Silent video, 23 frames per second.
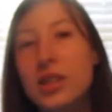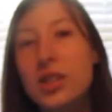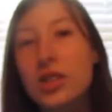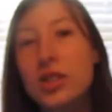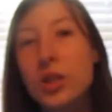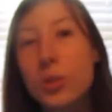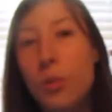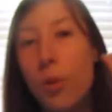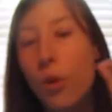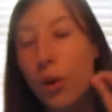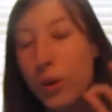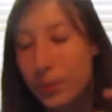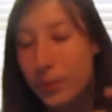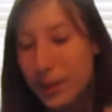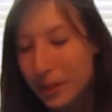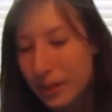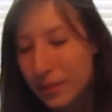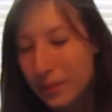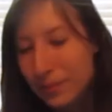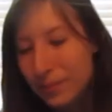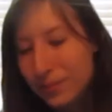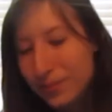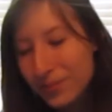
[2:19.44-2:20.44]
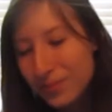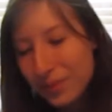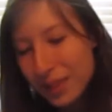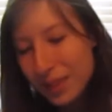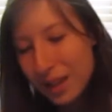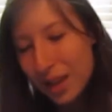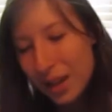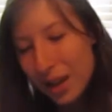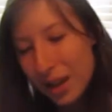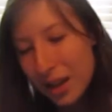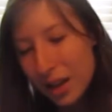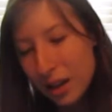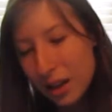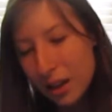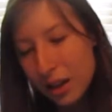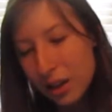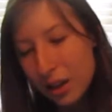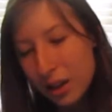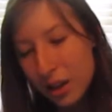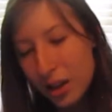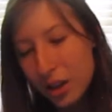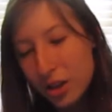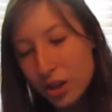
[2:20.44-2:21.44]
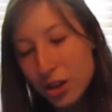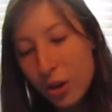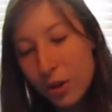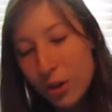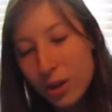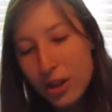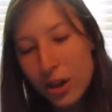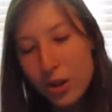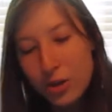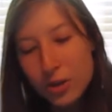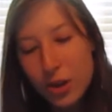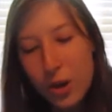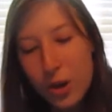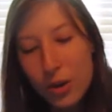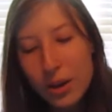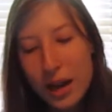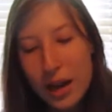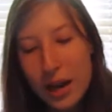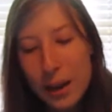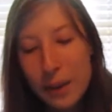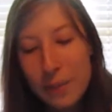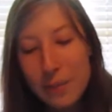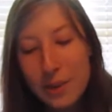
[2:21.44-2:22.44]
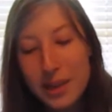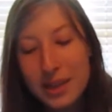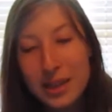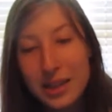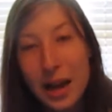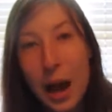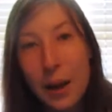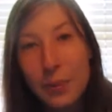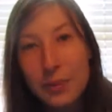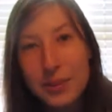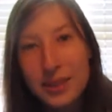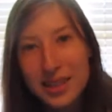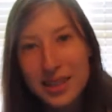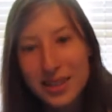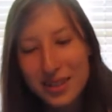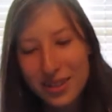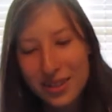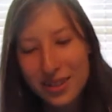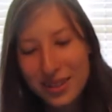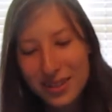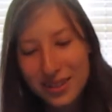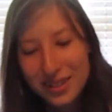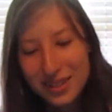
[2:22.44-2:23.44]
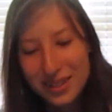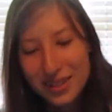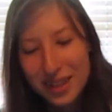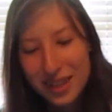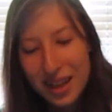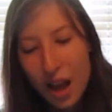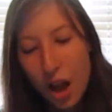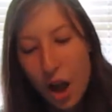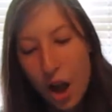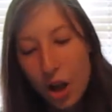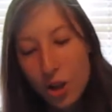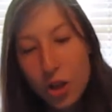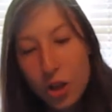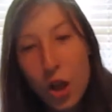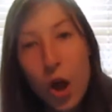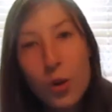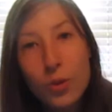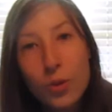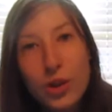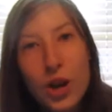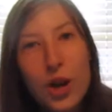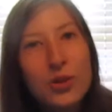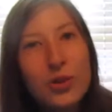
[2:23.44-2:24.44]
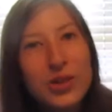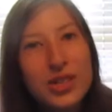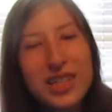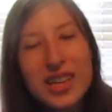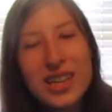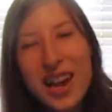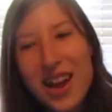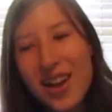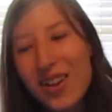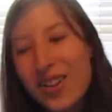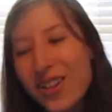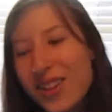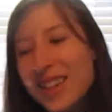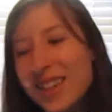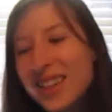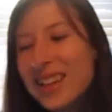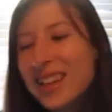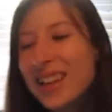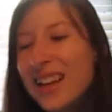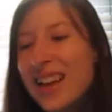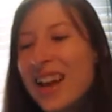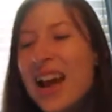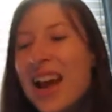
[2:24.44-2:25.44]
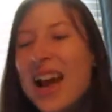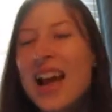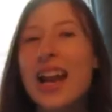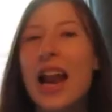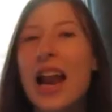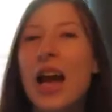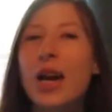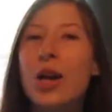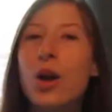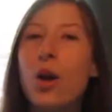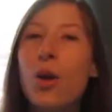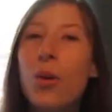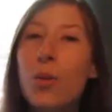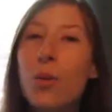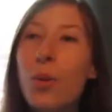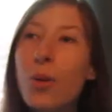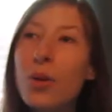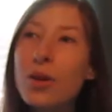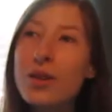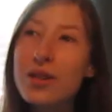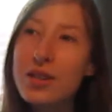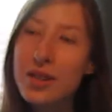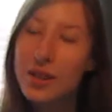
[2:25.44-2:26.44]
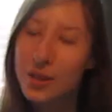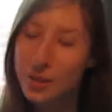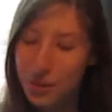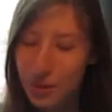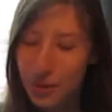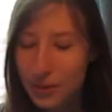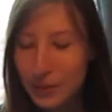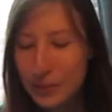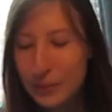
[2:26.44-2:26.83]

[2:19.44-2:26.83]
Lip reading: Support me. So he goes, okay, me top single. Alone, no GF. And I go, poor you.